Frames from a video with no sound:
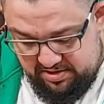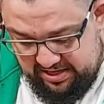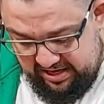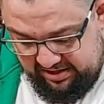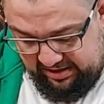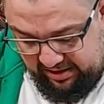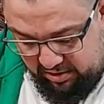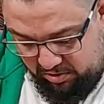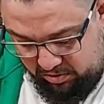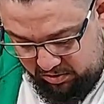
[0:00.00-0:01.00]
Take the
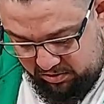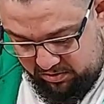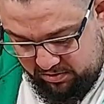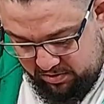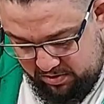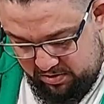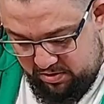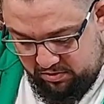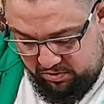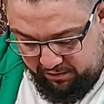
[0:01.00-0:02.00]
little
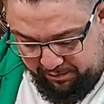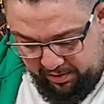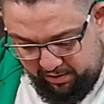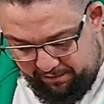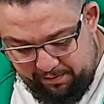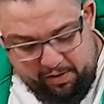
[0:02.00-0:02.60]
tough bit off the